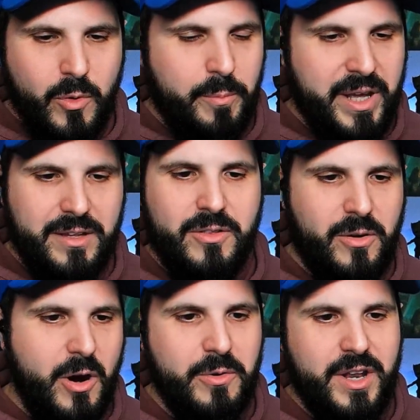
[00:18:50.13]
We'll pick
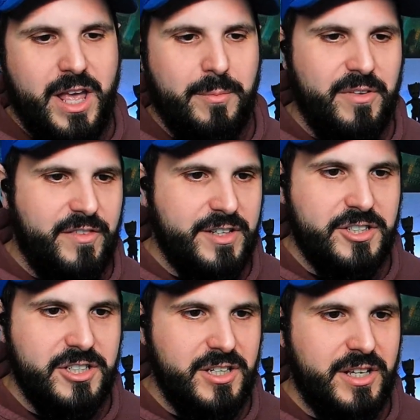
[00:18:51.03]
their own name
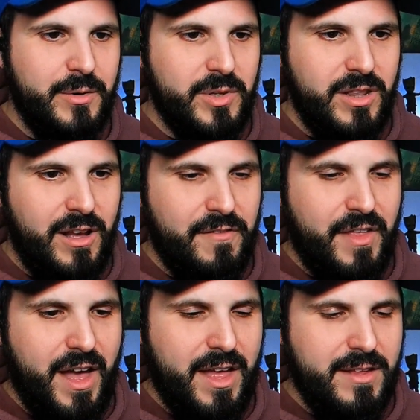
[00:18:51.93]
eventually. I would but love your
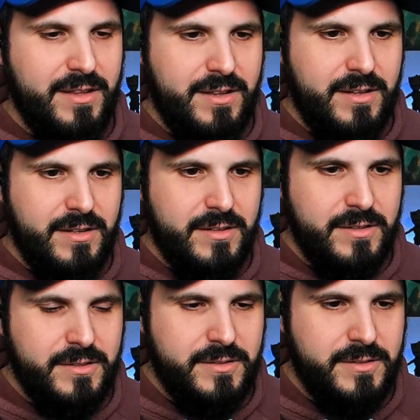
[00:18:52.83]
that. Body's
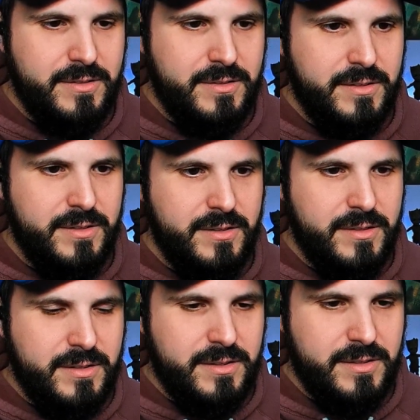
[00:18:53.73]
reflective. Can't they jump
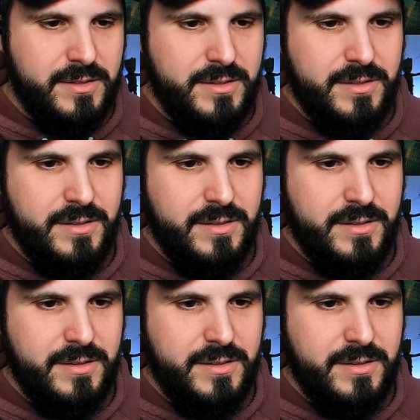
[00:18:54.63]
out of you?